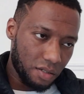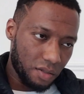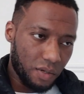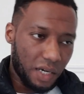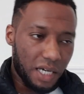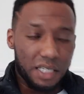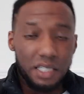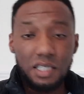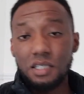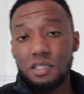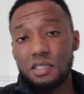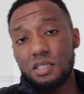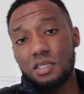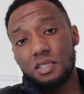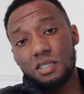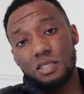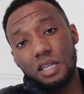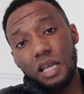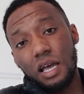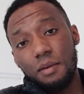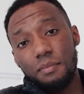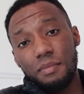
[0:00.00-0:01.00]
At least
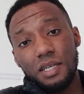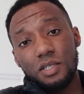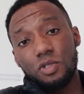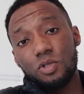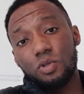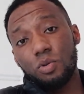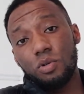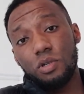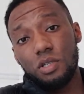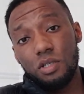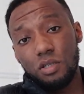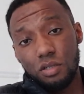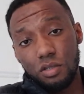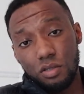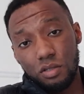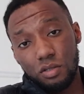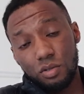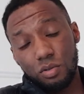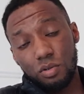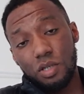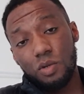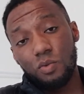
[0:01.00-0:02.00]
since like man's 20,
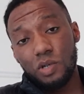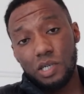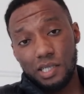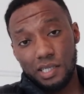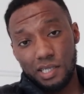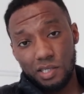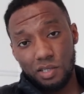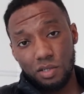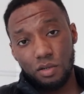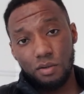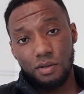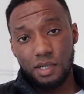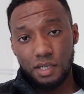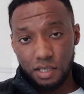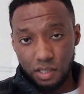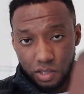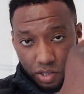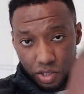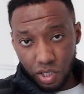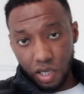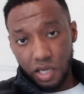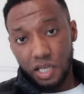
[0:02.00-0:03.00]
21 years old.
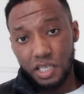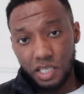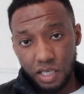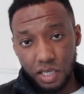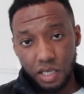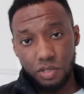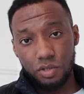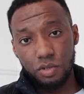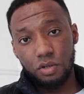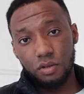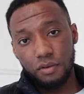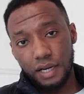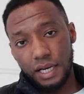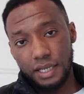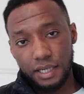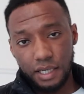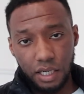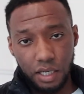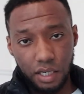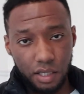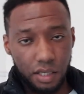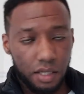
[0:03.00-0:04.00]
30 years old right
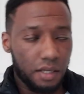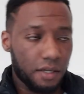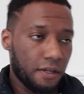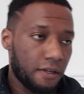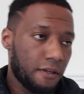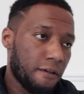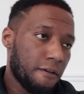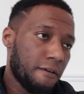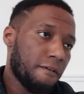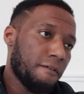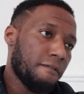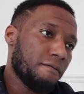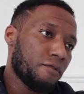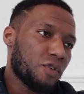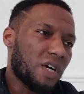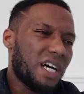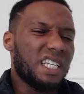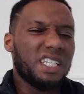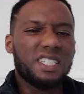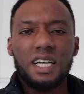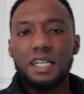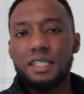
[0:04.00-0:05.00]
now, yeah. So
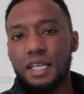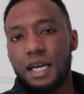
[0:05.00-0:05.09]
at least a